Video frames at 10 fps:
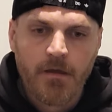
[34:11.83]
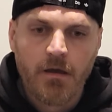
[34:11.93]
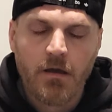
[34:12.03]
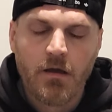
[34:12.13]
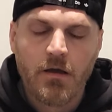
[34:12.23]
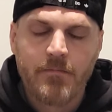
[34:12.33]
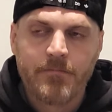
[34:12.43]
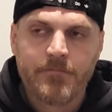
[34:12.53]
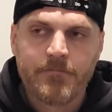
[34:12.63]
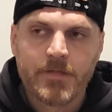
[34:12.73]

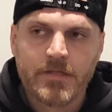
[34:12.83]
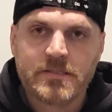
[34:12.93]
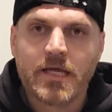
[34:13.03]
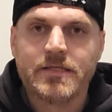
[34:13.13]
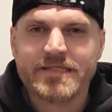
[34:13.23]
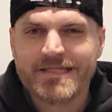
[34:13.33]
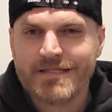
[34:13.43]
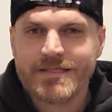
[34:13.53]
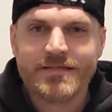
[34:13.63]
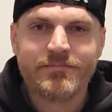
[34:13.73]
Um, he's got
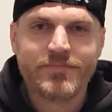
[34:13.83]
decent